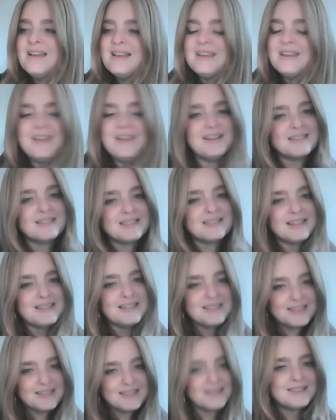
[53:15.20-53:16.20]
he is
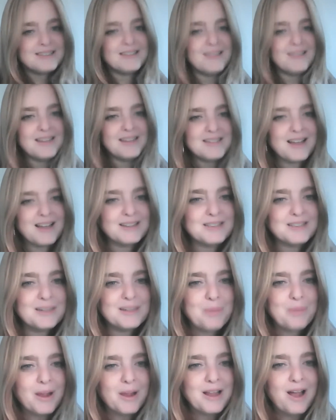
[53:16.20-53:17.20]
consistently
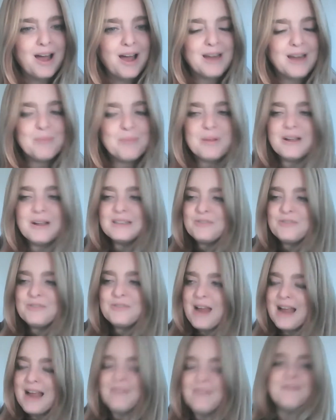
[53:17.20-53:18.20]
tested by God because
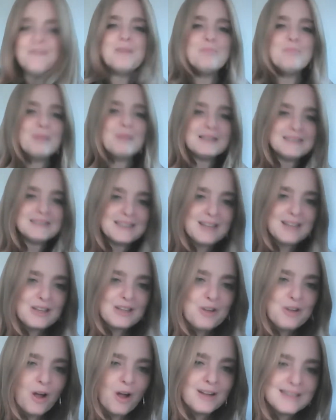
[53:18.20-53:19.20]
for every blessing
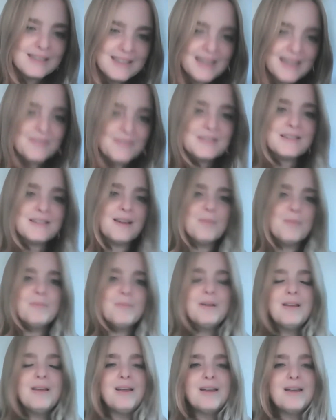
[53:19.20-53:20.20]
that God gives
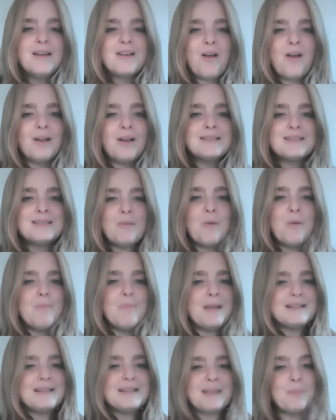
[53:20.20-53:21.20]
him, God somehow
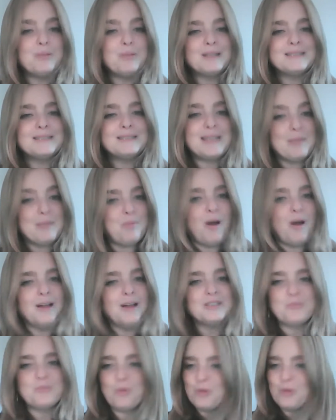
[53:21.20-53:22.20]
makes that blessing
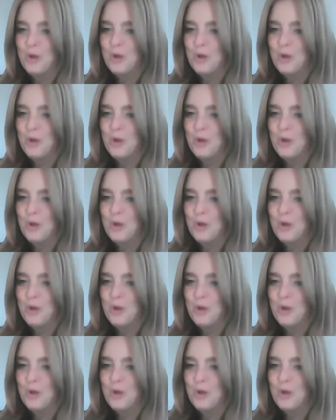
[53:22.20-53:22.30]
impossible.